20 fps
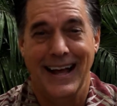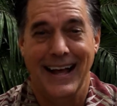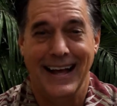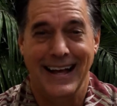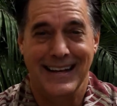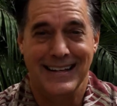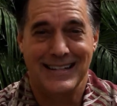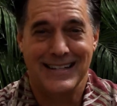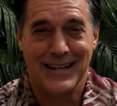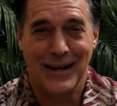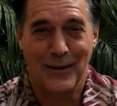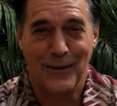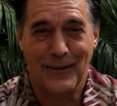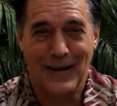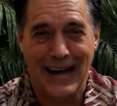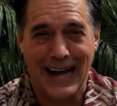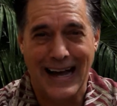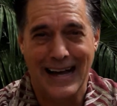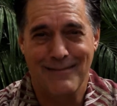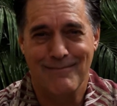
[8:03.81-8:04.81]
And so
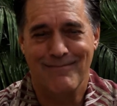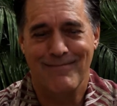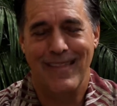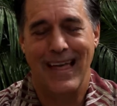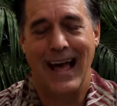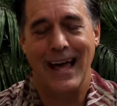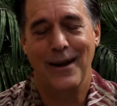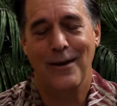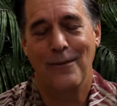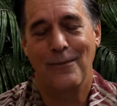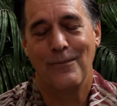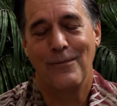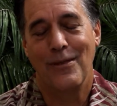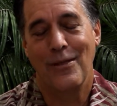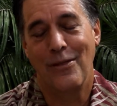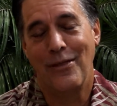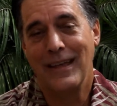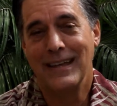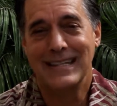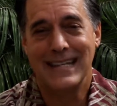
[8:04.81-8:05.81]
I know
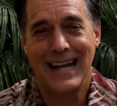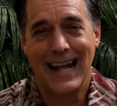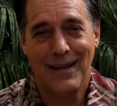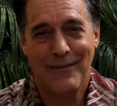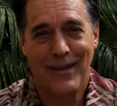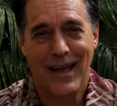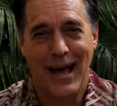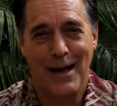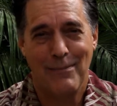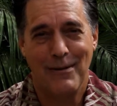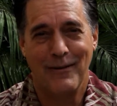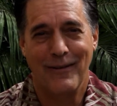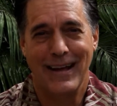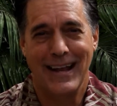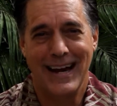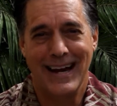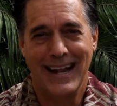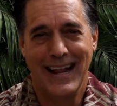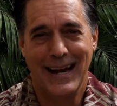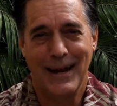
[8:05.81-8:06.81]
the things that I've
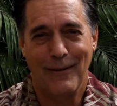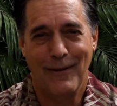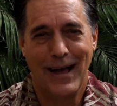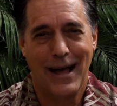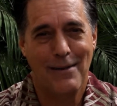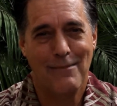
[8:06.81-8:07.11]
copyrighted anyway,